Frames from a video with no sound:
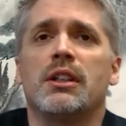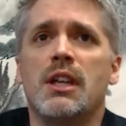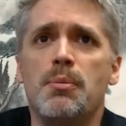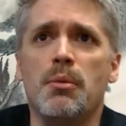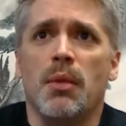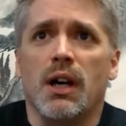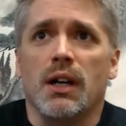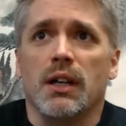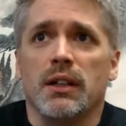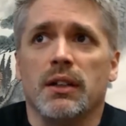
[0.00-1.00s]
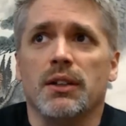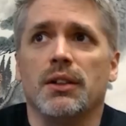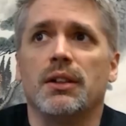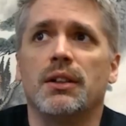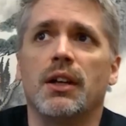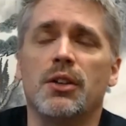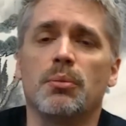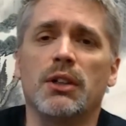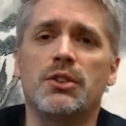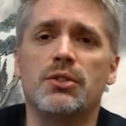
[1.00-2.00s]
keep in mind, as
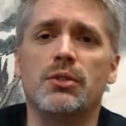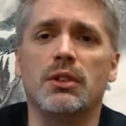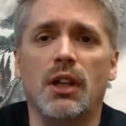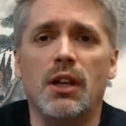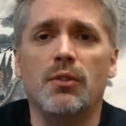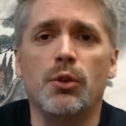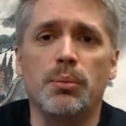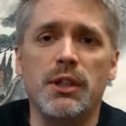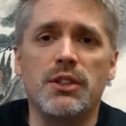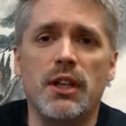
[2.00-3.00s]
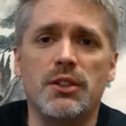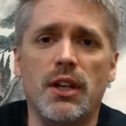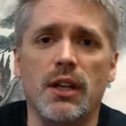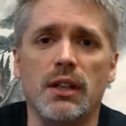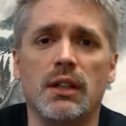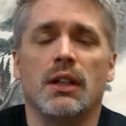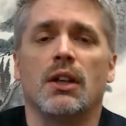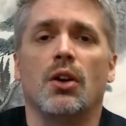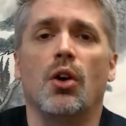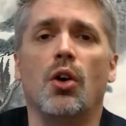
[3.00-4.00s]
much as you love your BJJ,
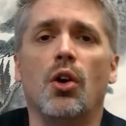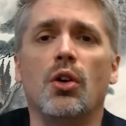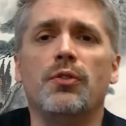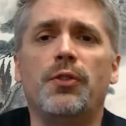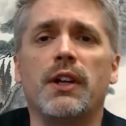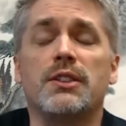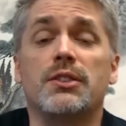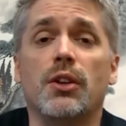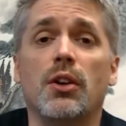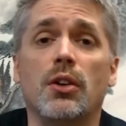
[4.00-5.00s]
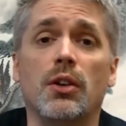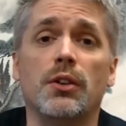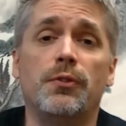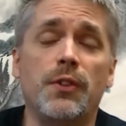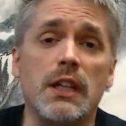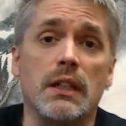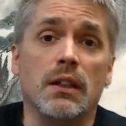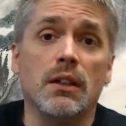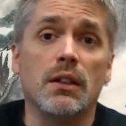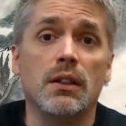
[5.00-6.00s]
all the fights start on the feet.
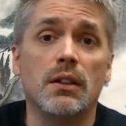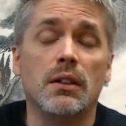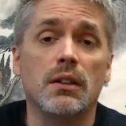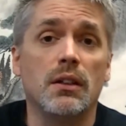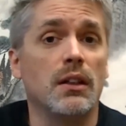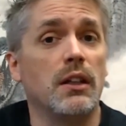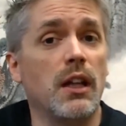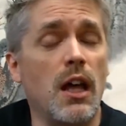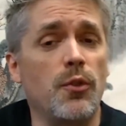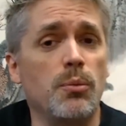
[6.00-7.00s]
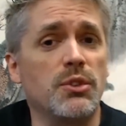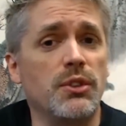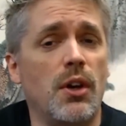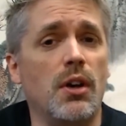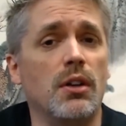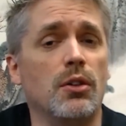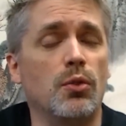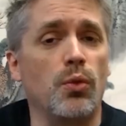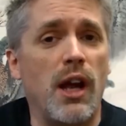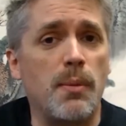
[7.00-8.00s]
None of them start
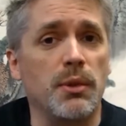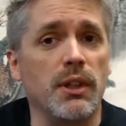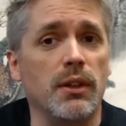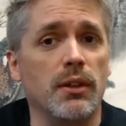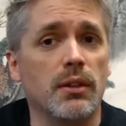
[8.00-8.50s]
grappling.